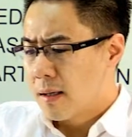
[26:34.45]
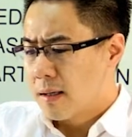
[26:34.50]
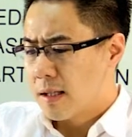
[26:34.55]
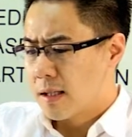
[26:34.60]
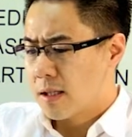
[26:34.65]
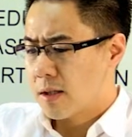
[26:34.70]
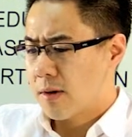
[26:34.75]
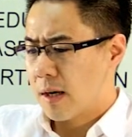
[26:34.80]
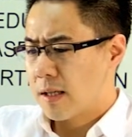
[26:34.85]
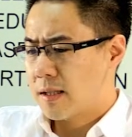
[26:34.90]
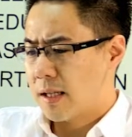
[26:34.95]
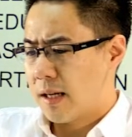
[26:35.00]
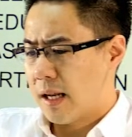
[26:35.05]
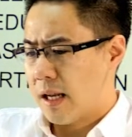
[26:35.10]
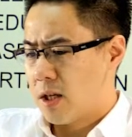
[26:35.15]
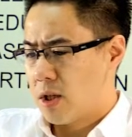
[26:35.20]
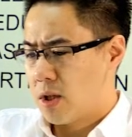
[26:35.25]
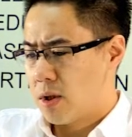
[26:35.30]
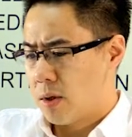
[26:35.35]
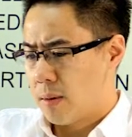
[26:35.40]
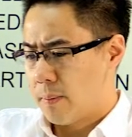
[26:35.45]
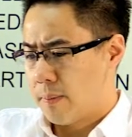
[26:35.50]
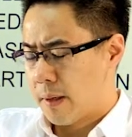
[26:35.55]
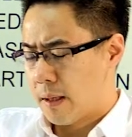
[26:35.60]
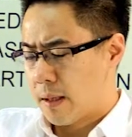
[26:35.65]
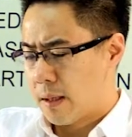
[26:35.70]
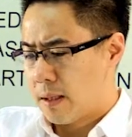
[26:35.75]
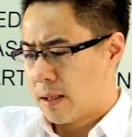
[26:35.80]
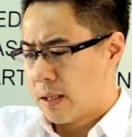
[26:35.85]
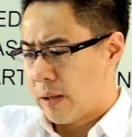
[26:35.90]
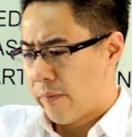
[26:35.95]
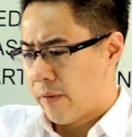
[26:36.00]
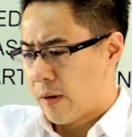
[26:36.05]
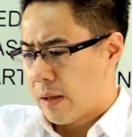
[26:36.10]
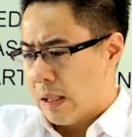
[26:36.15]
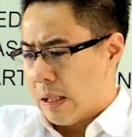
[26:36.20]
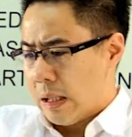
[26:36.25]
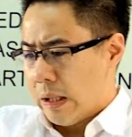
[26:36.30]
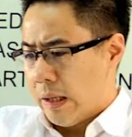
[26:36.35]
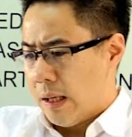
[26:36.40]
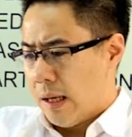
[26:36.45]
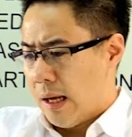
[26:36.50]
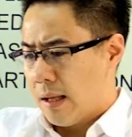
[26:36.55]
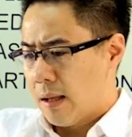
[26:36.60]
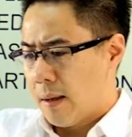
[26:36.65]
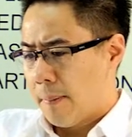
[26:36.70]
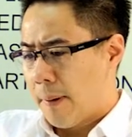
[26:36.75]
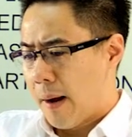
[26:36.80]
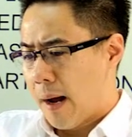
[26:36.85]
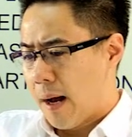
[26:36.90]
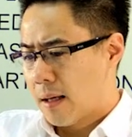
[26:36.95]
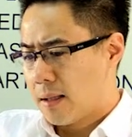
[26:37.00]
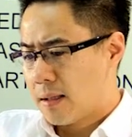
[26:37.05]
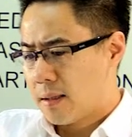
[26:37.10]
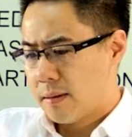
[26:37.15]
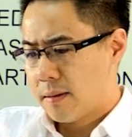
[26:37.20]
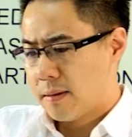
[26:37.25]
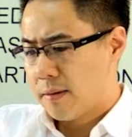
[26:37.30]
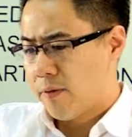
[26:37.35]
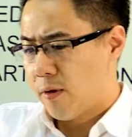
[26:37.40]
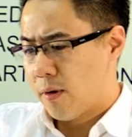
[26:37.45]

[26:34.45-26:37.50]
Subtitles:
This creates an issue because in the past,